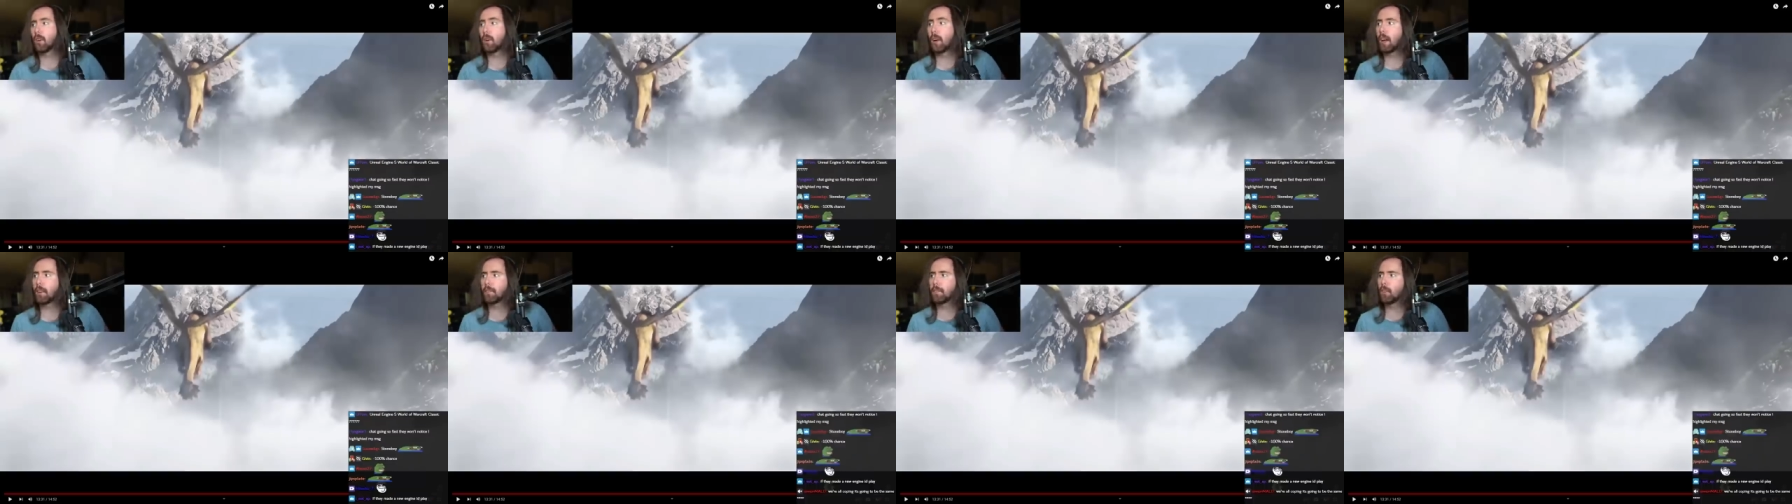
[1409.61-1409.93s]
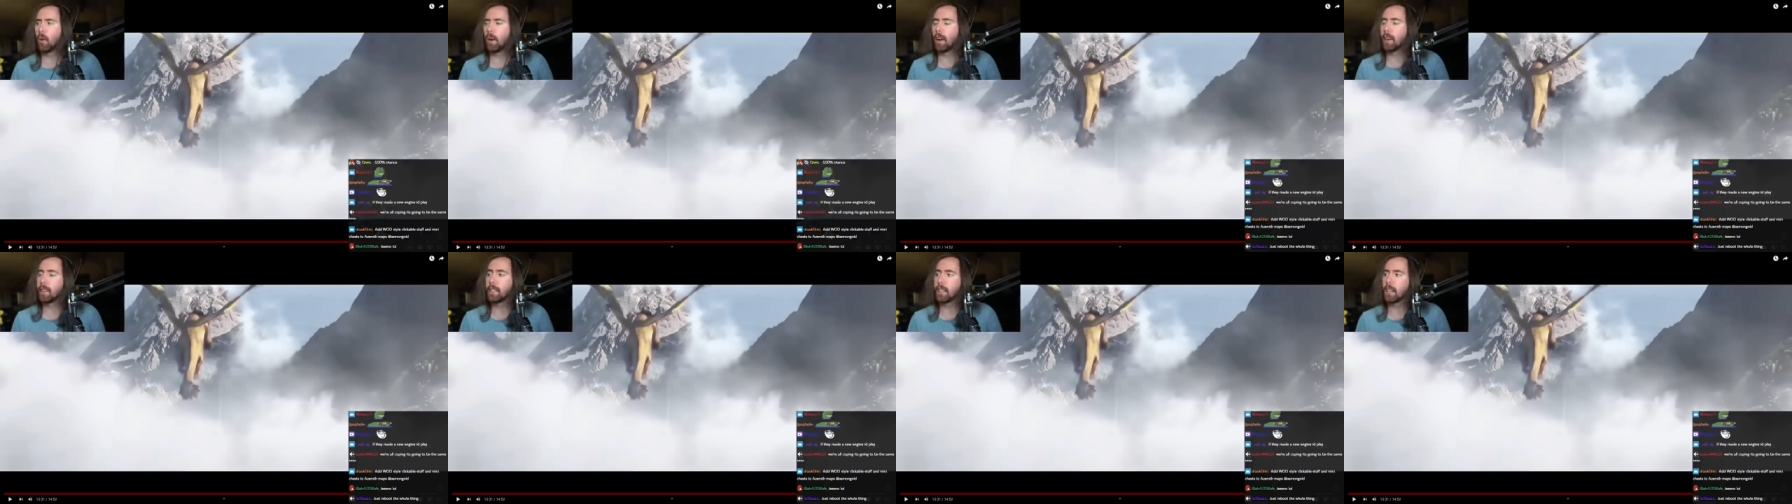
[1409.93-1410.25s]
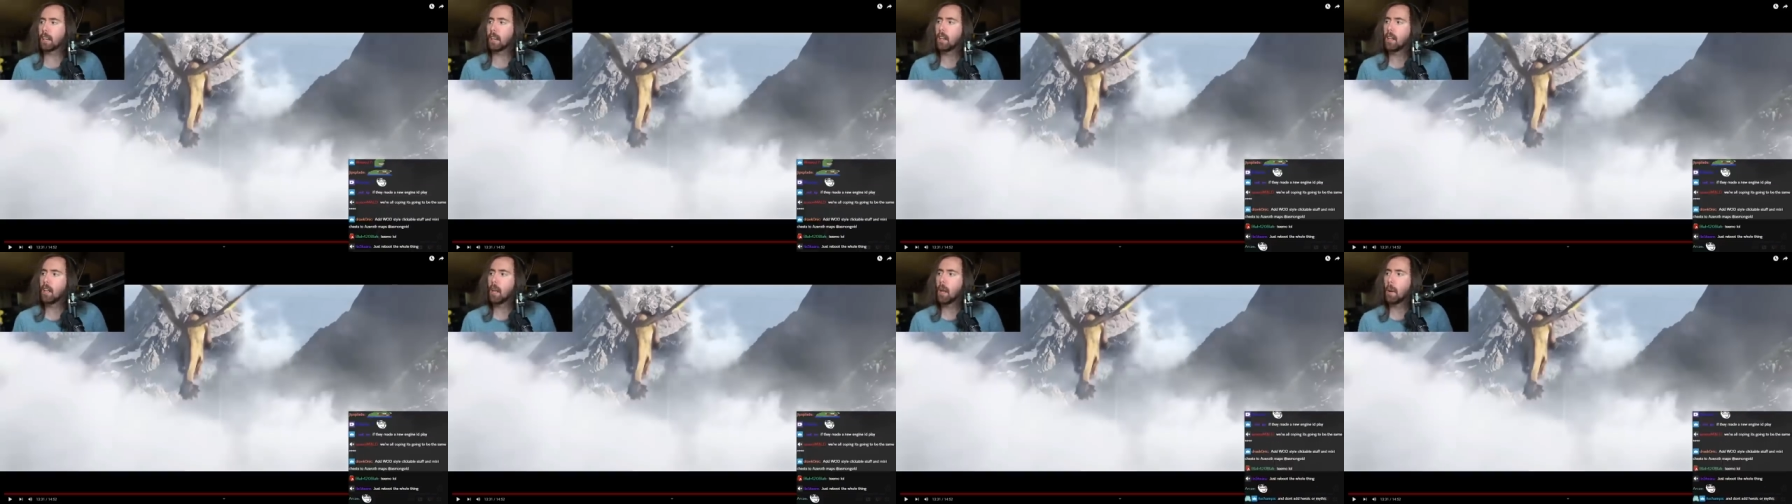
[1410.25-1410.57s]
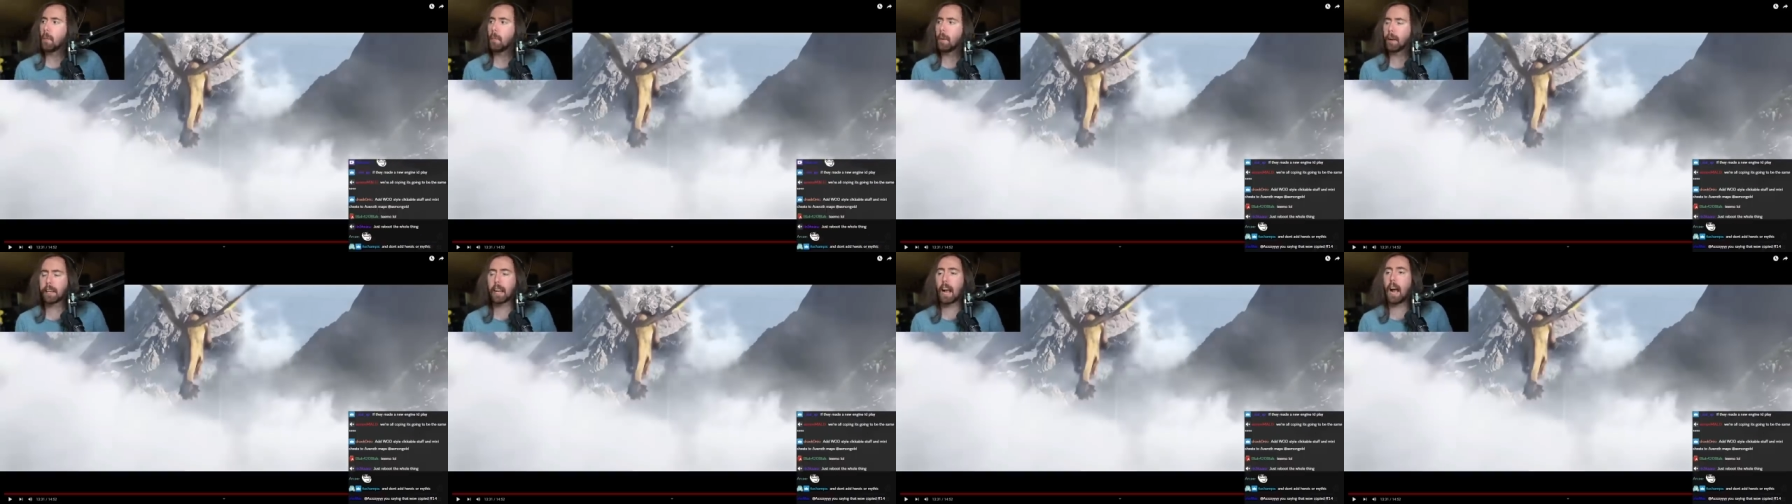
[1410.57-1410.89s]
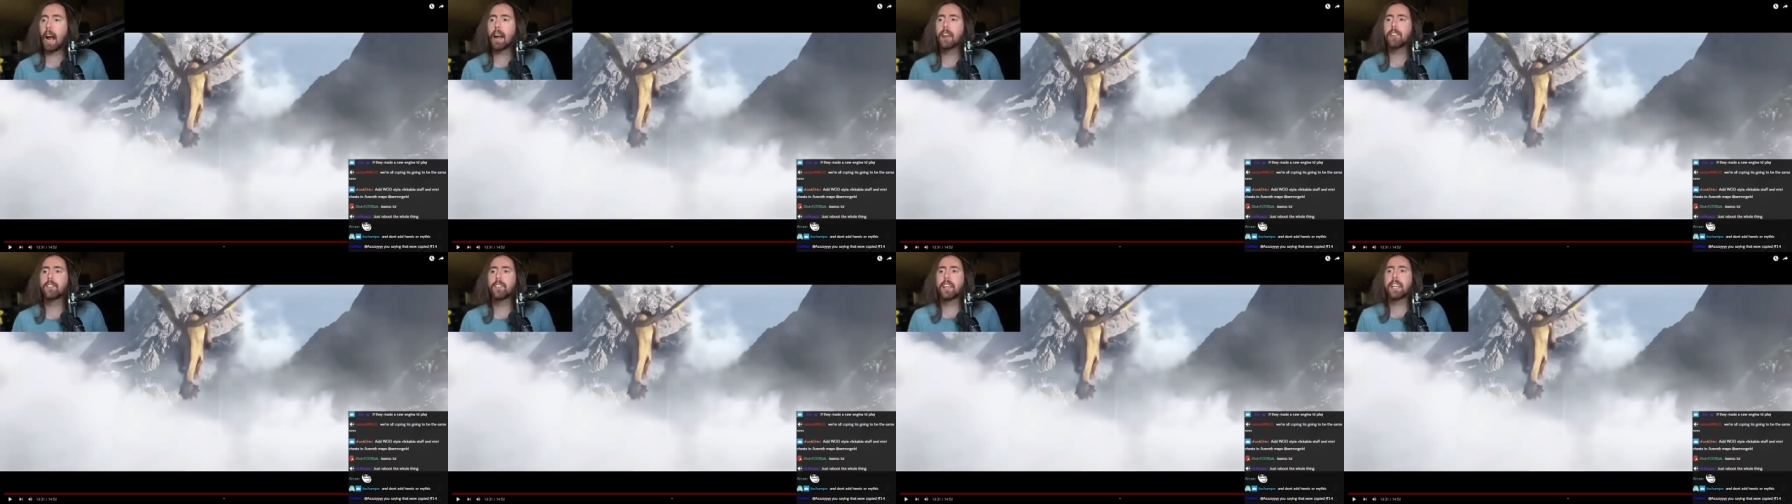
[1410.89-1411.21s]
I have no idea. Like,
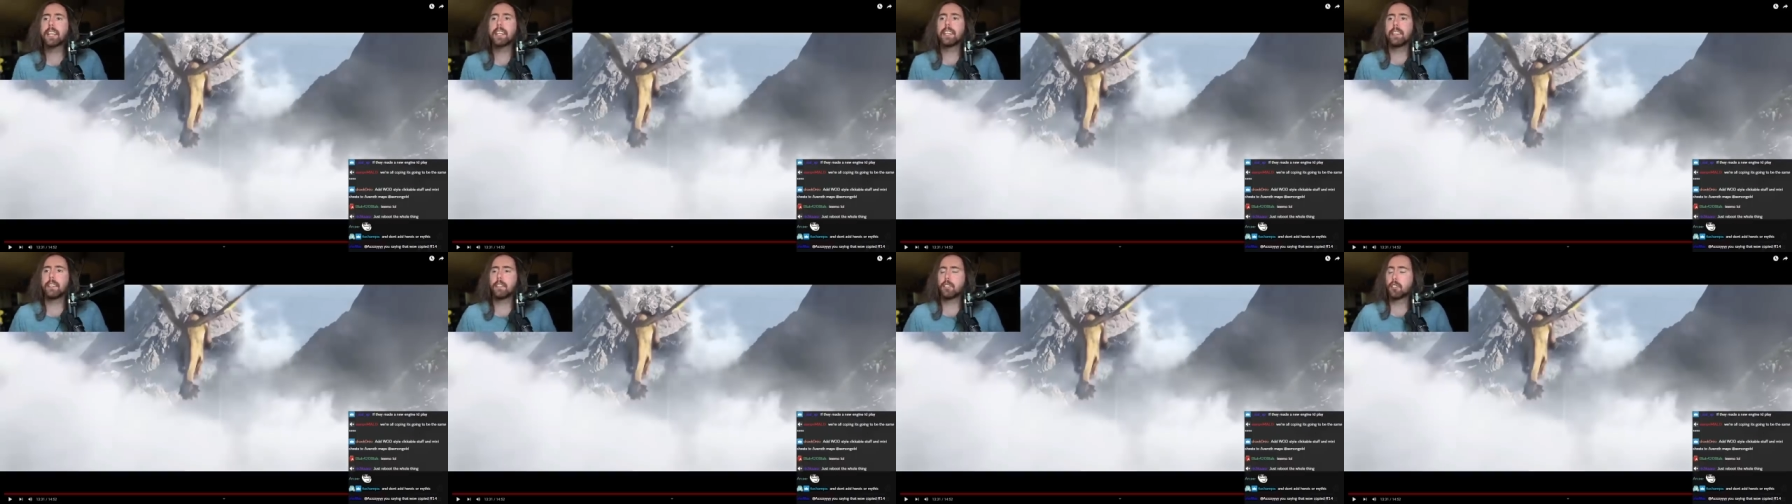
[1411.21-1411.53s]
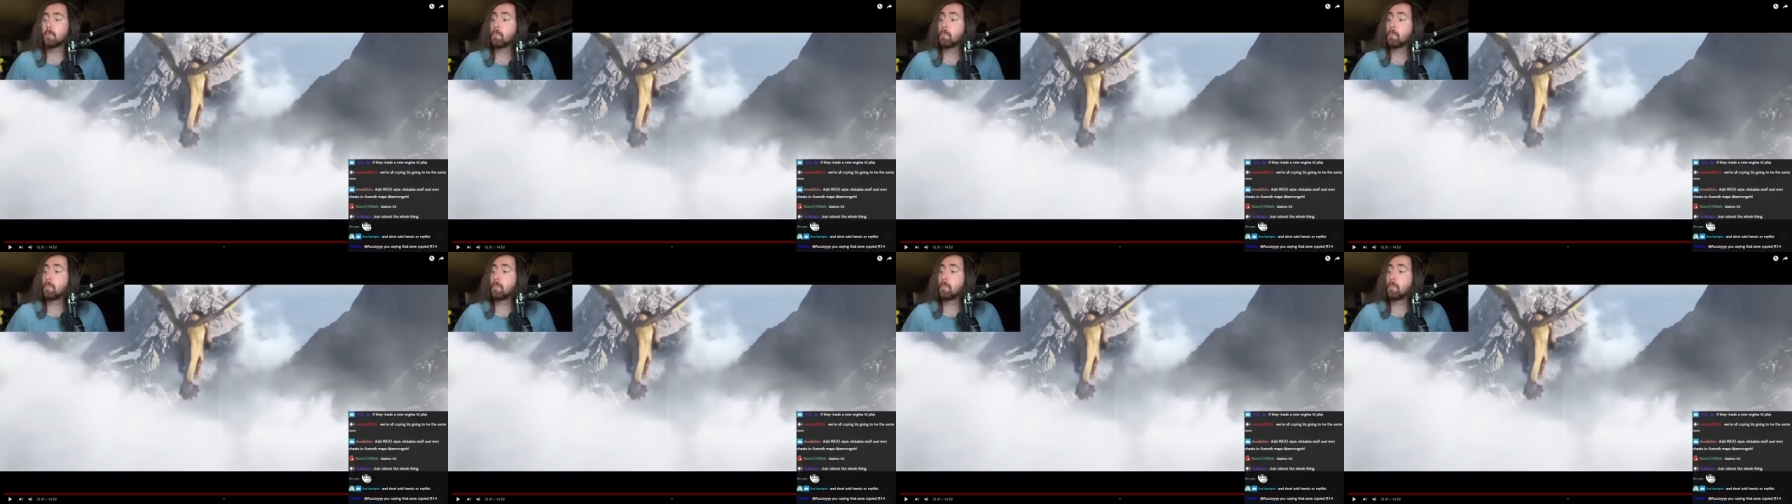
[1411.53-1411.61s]
I think it is